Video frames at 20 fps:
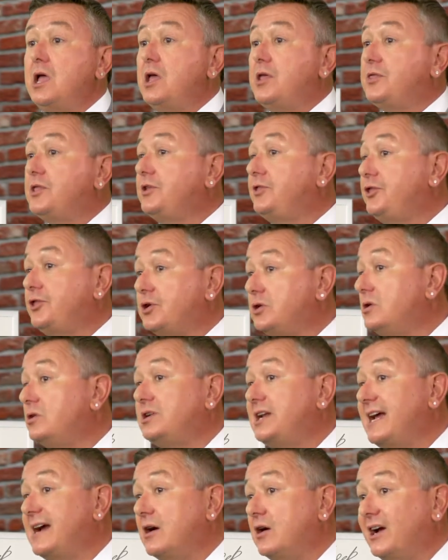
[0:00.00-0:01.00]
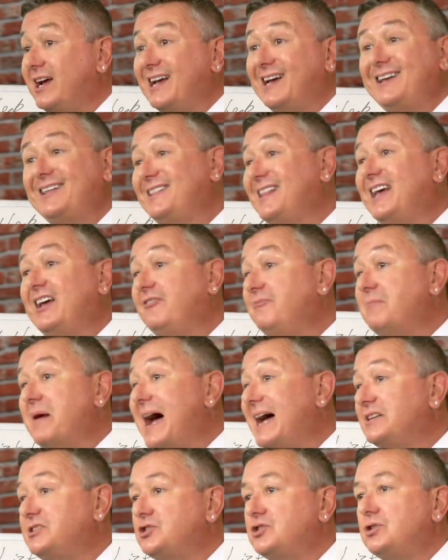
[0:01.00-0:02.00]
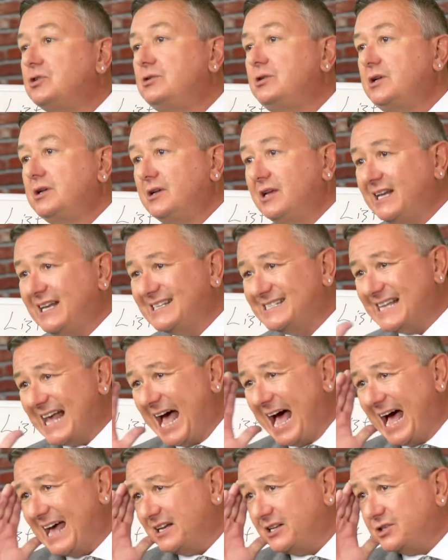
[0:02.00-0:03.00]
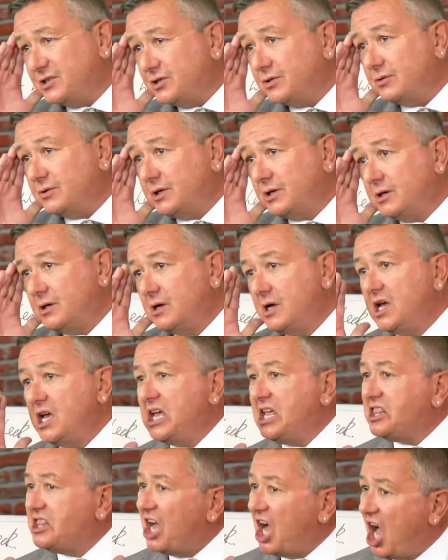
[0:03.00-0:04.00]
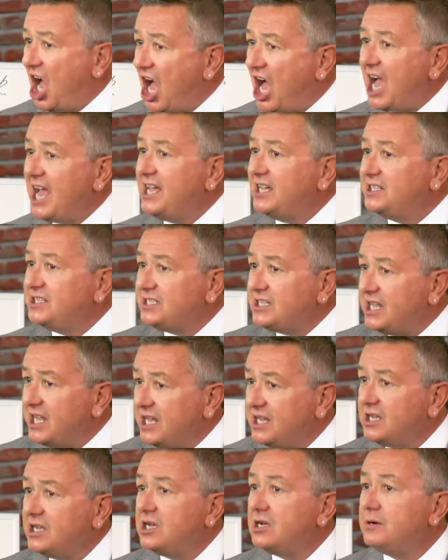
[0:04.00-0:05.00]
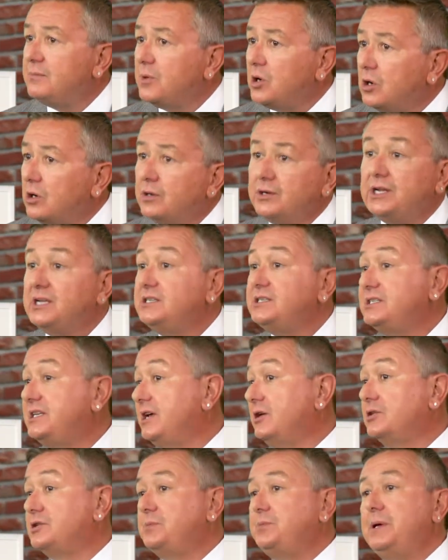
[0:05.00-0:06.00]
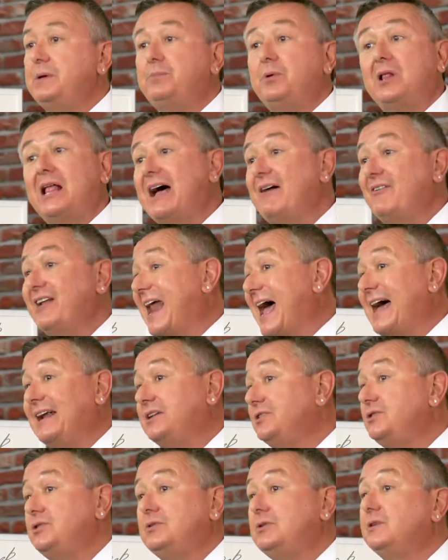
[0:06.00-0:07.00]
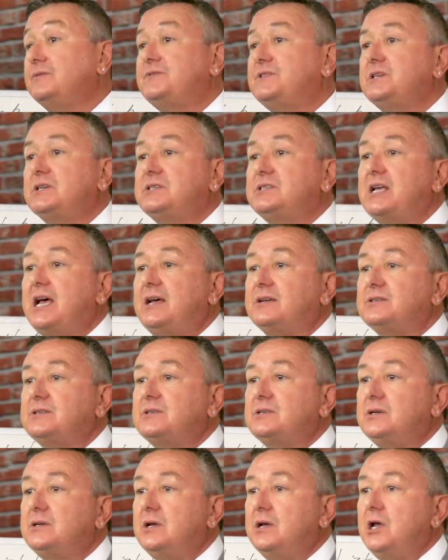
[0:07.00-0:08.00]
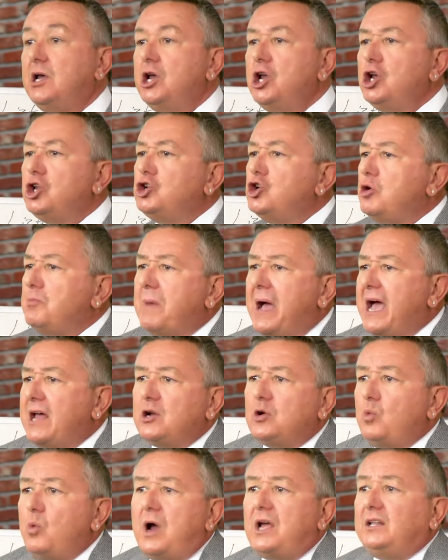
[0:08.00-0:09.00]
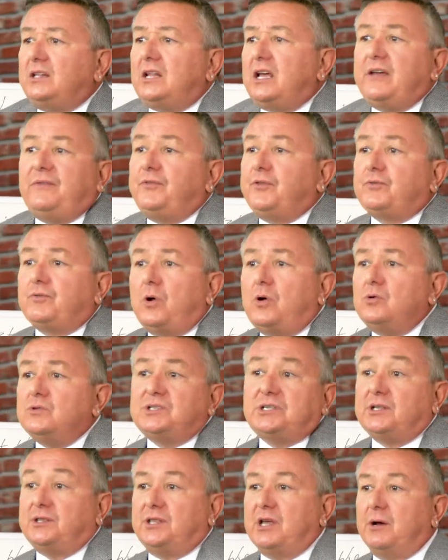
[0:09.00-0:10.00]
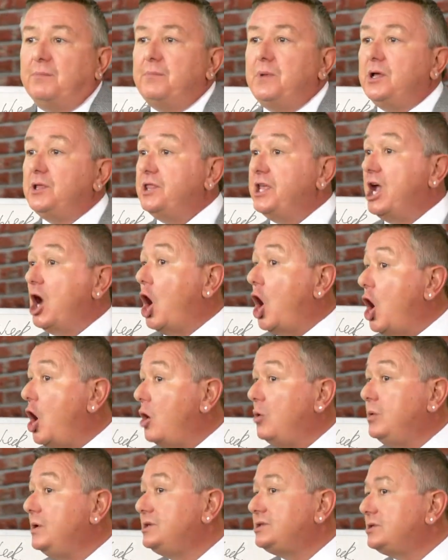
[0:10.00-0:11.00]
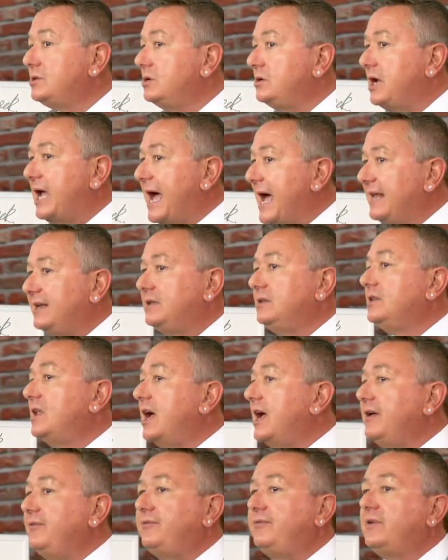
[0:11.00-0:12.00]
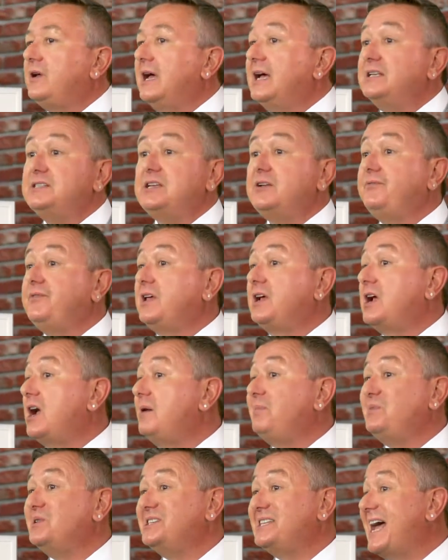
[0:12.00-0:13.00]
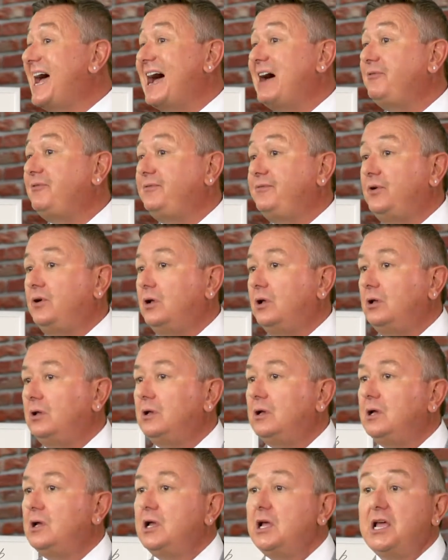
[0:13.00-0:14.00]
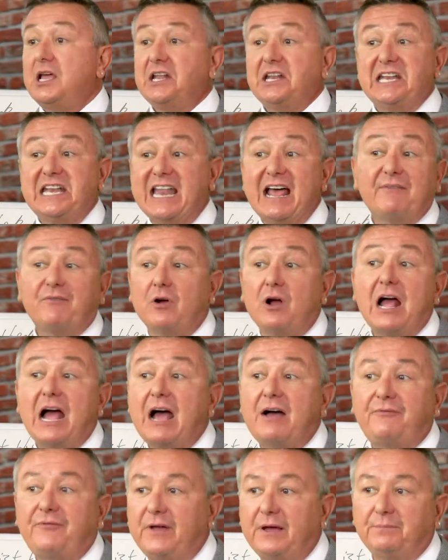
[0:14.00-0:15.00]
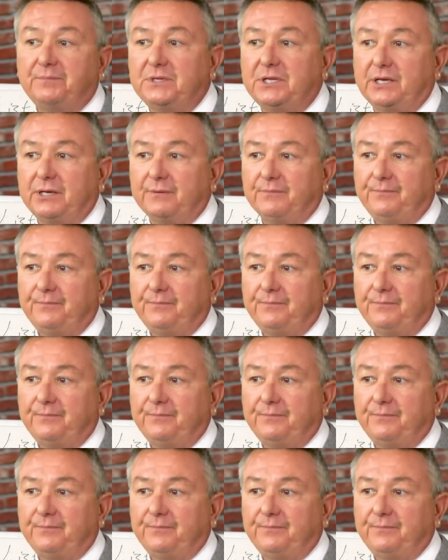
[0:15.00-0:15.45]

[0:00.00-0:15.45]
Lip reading: The third area they have mastered is attitude. The highest income earning salespeople have an attitude of success. No matter what life throws at them, they always look at life as if the cup is half full, never half empty.